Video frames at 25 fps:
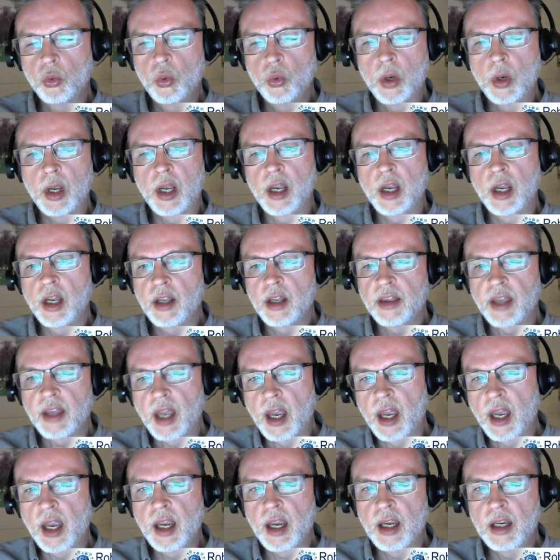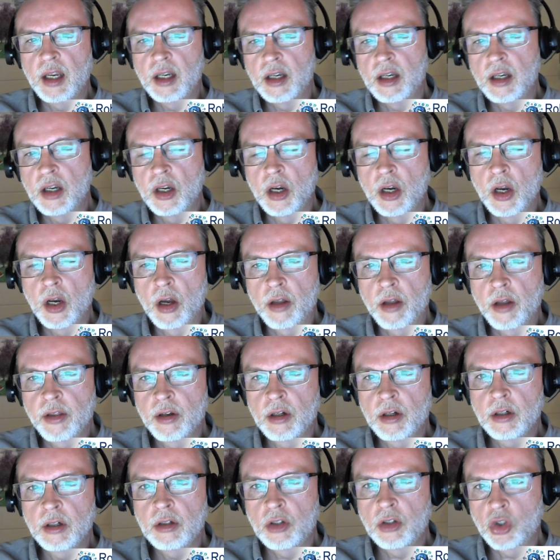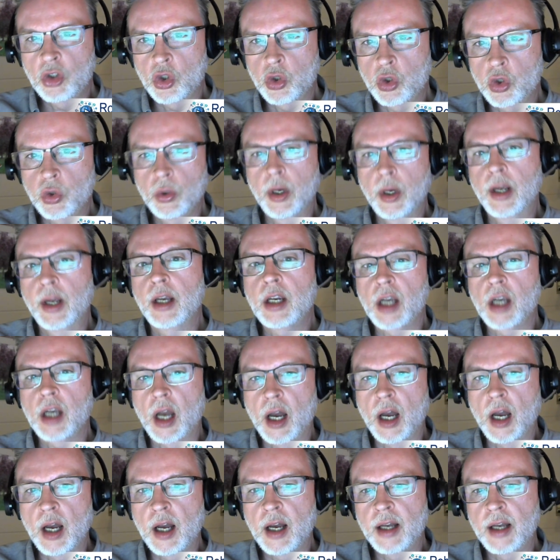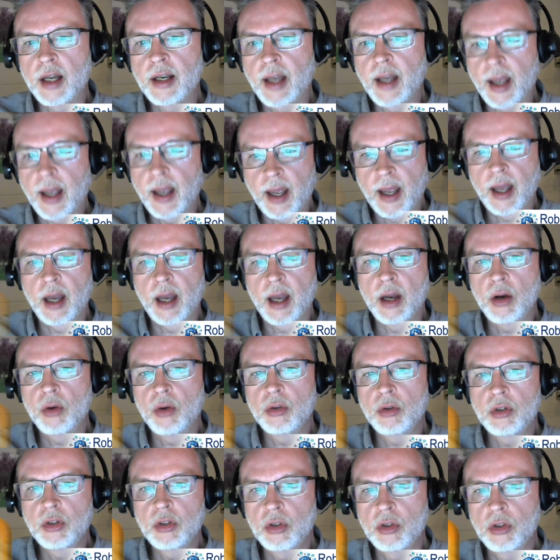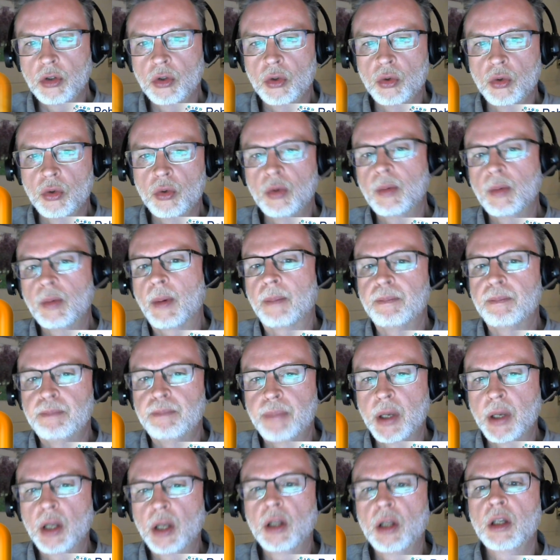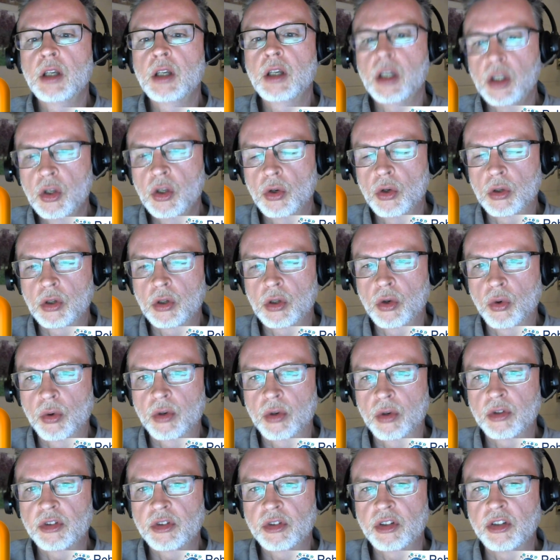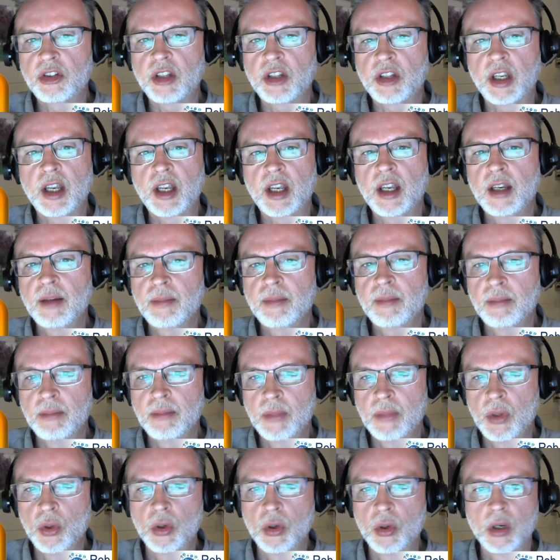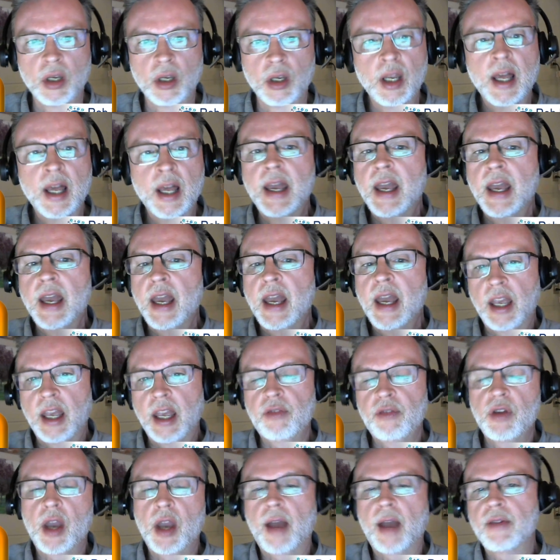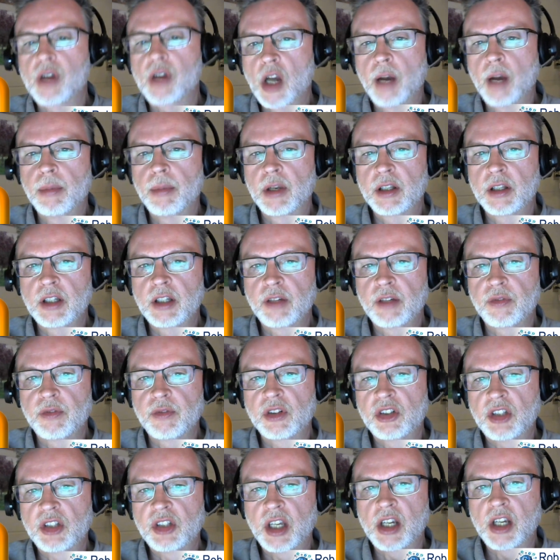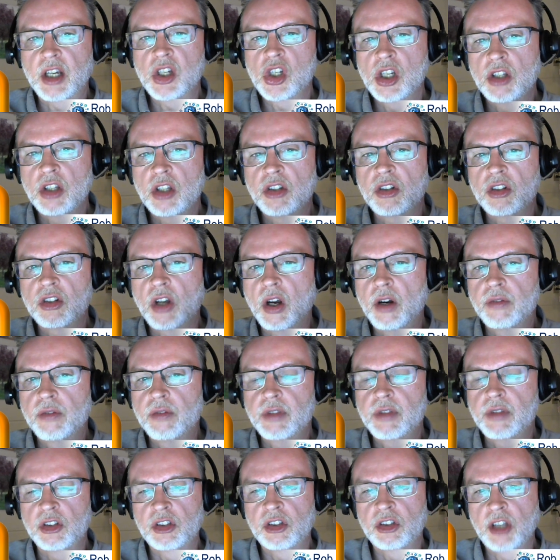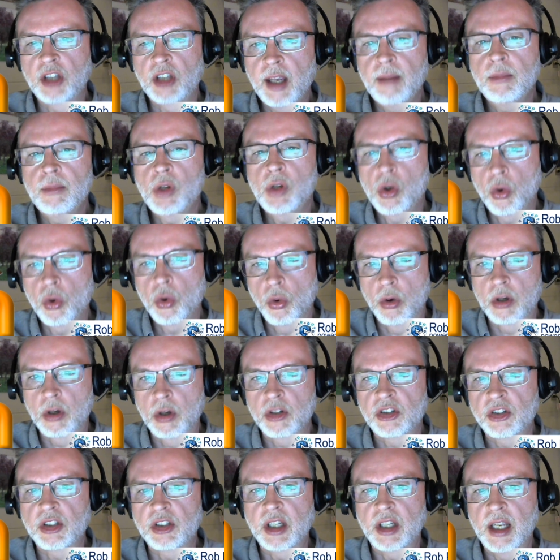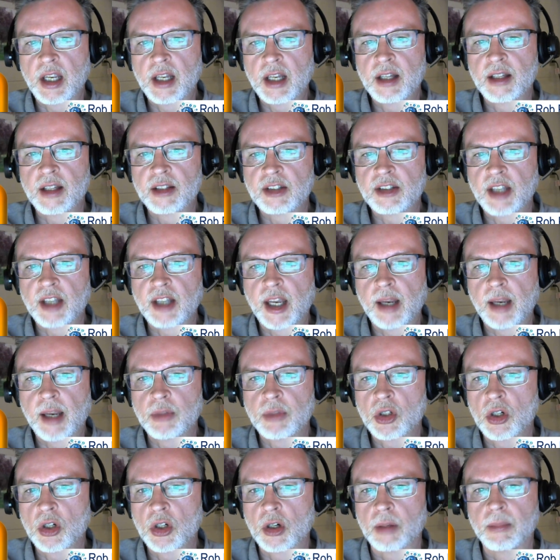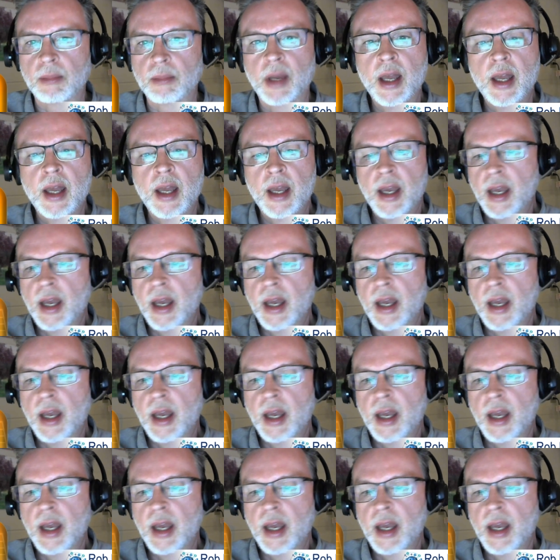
with another trick on how to build your courses in Moodle if you have a couple of different sections of the same course in the same term.